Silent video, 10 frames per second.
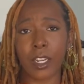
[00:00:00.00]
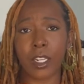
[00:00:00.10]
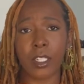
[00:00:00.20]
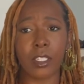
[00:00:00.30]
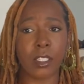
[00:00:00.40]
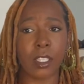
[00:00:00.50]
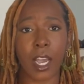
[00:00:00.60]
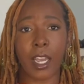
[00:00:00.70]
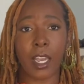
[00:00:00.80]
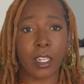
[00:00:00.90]
because I
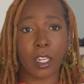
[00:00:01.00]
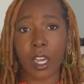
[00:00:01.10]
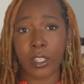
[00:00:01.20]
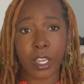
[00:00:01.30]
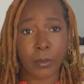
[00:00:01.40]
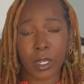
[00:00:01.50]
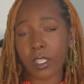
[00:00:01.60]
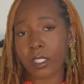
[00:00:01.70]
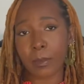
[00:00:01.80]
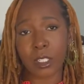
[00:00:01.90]
had not yet been
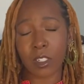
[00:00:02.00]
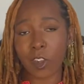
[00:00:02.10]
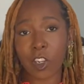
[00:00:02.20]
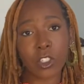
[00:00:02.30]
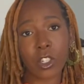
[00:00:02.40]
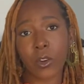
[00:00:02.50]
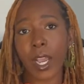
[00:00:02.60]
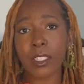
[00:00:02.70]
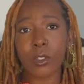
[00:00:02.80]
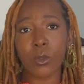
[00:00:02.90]
accepted to
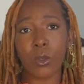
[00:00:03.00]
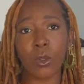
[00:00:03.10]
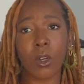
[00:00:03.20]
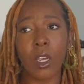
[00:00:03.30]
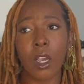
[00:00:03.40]
grad school,